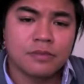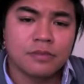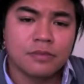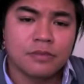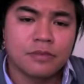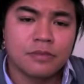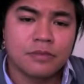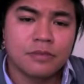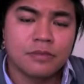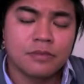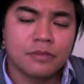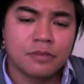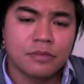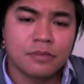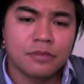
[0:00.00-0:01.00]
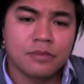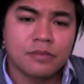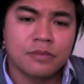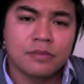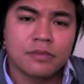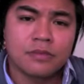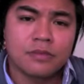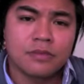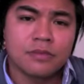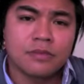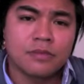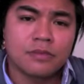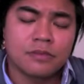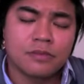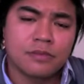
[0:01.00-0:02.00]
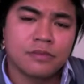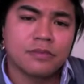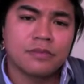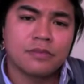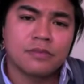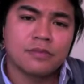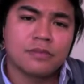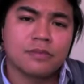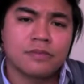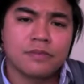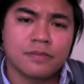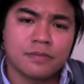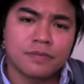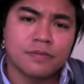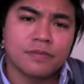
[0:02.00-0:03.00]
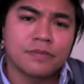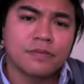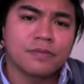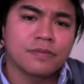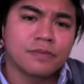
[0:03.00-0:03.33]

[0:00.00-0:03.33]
(not speaking)